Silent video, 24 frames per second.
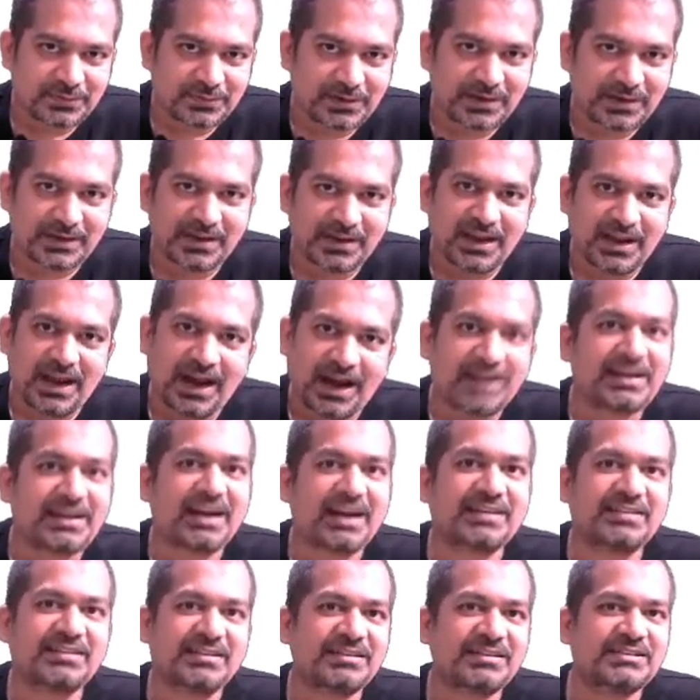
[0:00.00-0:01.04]
Alright, and
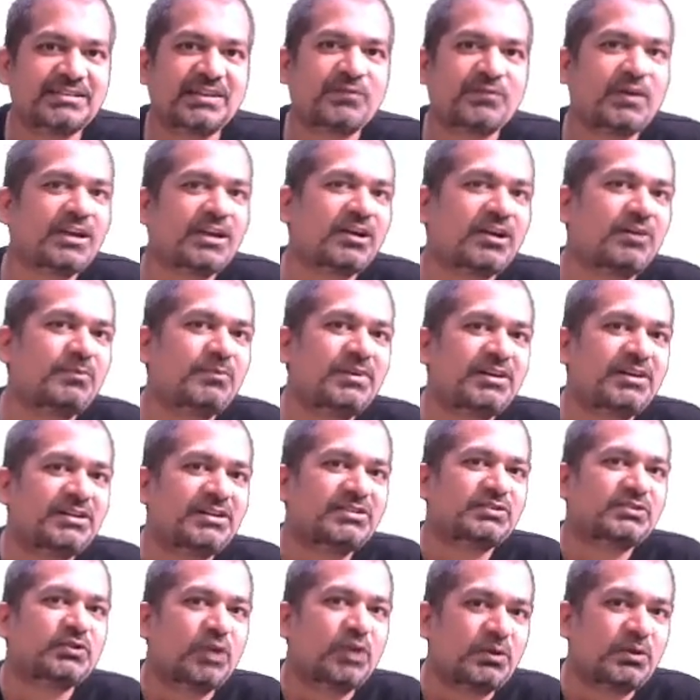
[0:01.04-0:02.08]
that's the reason why government
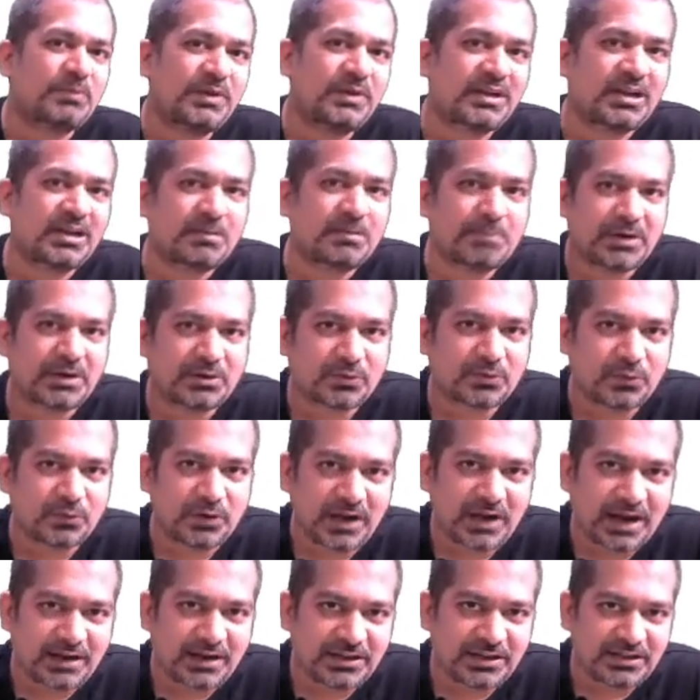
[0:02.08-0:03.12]
is not bringing petrol
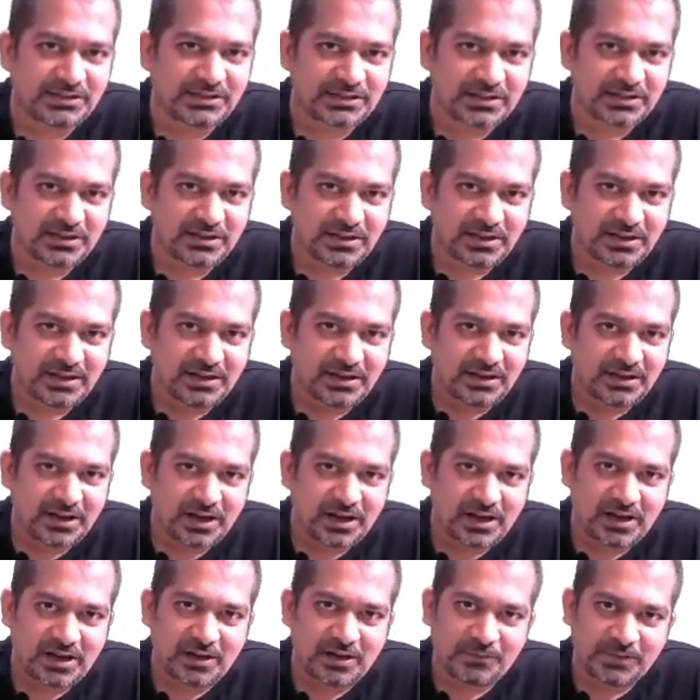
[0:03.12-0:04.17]
and diesel
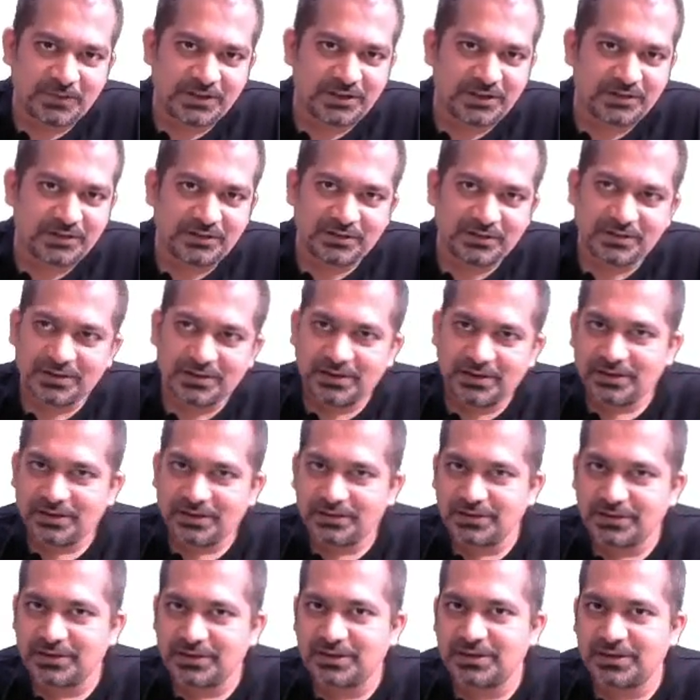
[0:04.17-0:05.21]
within
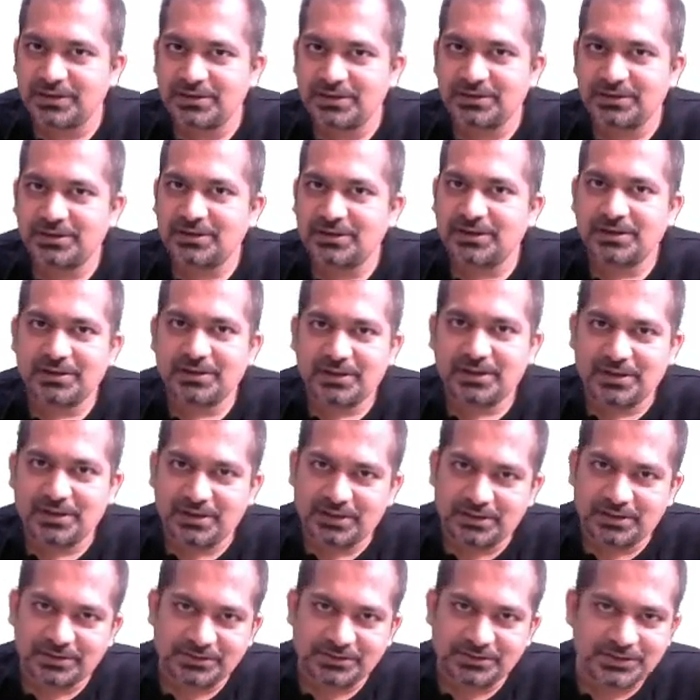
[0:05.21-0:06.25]
the
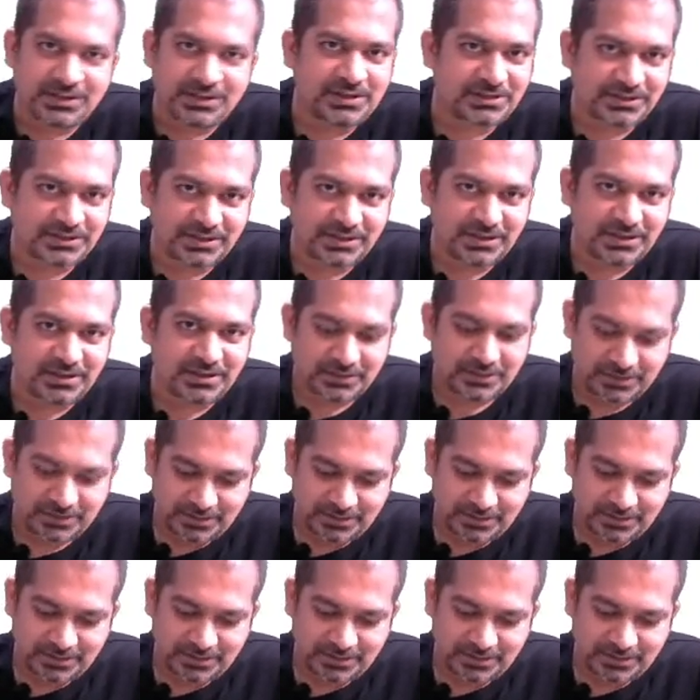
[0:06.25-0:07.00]
GST